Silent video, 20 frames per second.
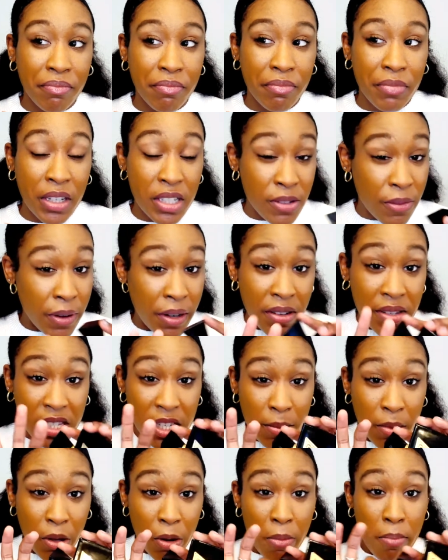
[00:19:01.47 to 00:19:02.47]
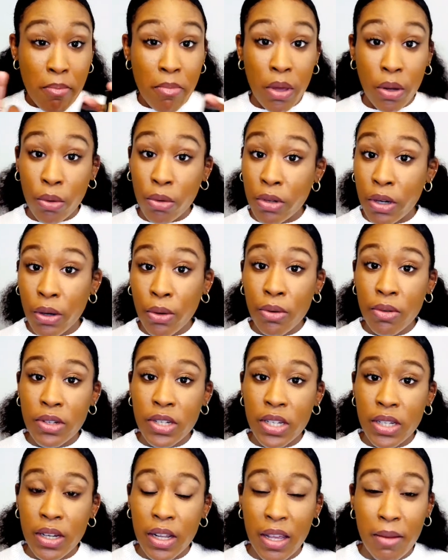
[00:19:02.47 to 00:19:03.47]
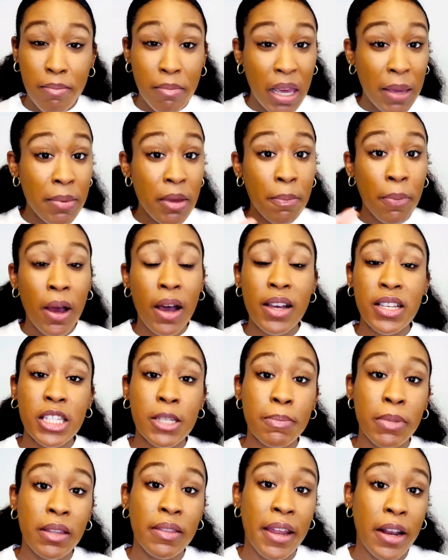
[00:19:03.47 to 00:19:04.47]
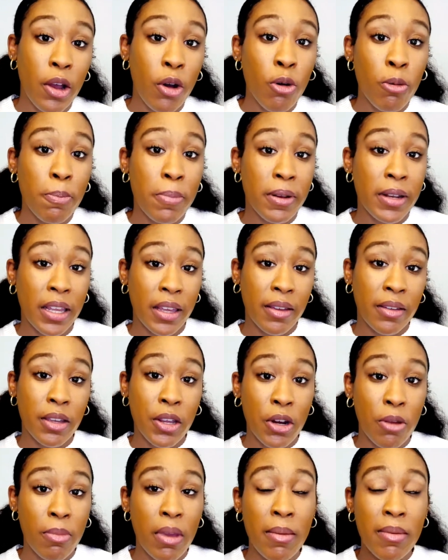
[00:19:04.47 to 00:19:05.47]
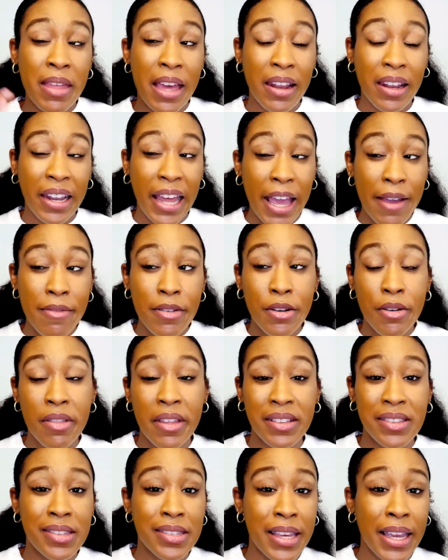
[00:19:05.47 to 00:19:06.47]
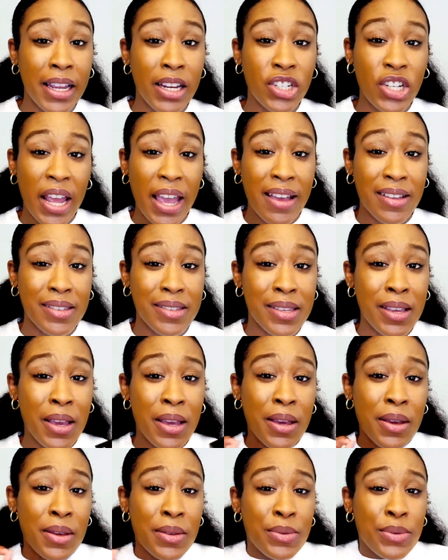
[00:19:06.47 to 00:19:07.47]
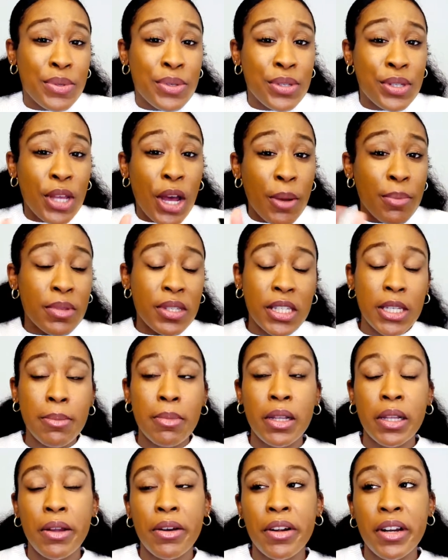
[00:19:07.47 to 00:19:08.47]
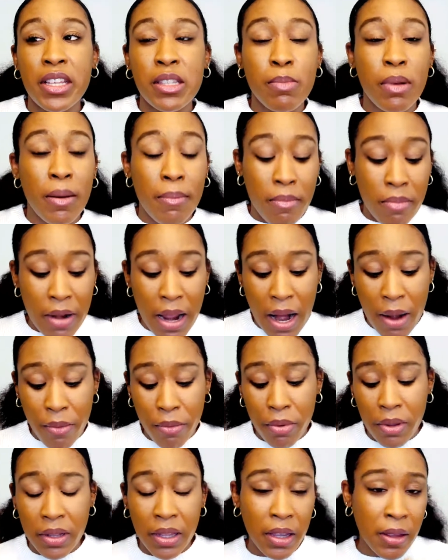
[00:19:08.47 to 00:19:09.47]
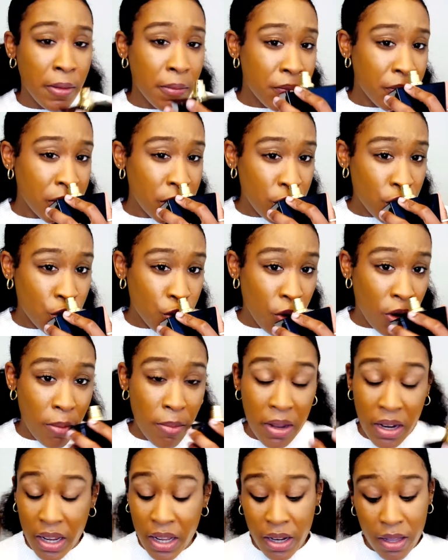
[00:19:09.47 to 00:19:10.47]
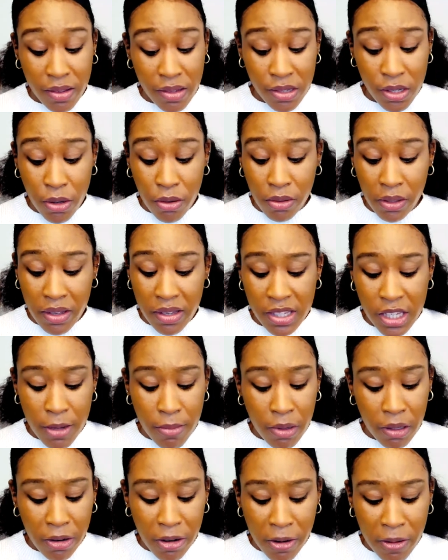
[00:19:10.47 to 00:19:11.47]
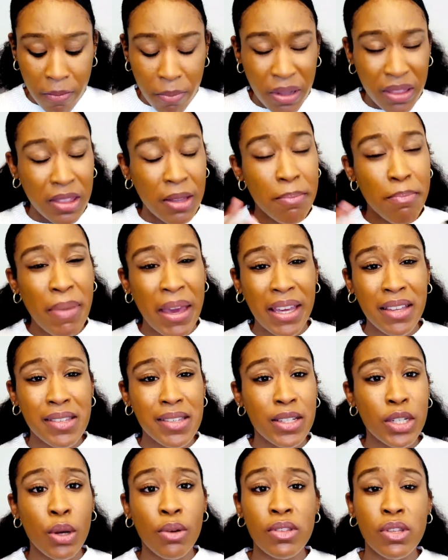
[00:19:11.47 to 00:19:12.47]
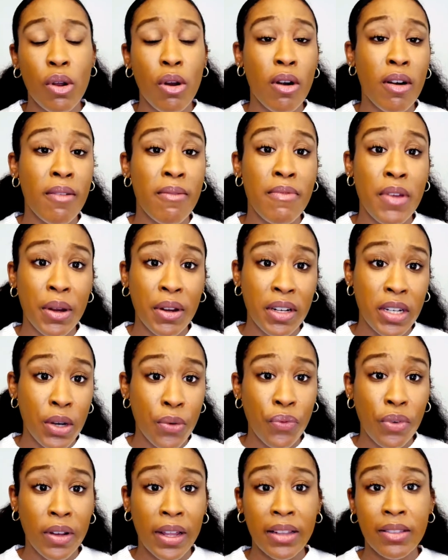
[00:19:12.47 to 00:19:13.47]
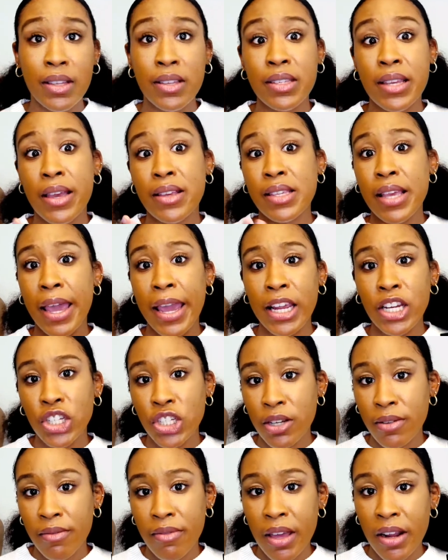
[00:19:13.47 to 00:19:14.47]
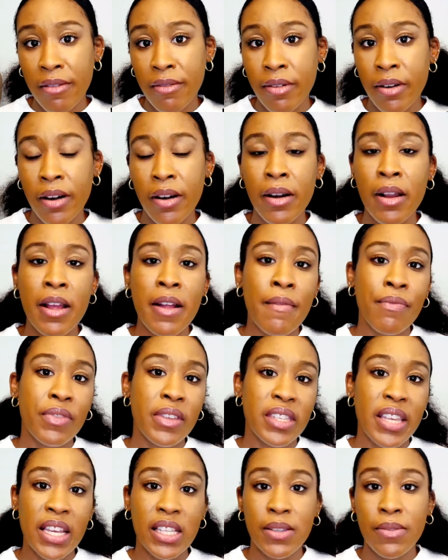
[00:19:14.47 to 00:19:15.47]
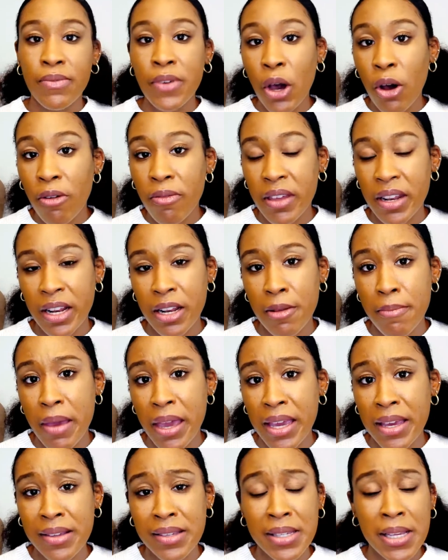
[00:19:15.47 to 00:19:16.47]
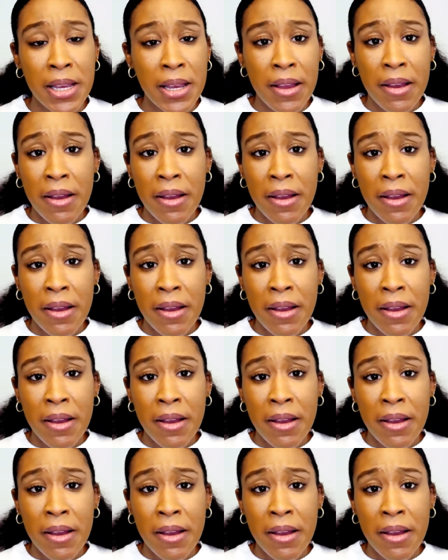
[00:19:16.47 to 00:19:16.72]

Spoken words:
there's a very similar middle note, and maybe possibly that opening, you know, maybe that lavender and that sage has some similarities, but I'm not really sure. But it is certainly similar, but the base notes are very different. Like this has Haitian vetiver, this has velvet in the base.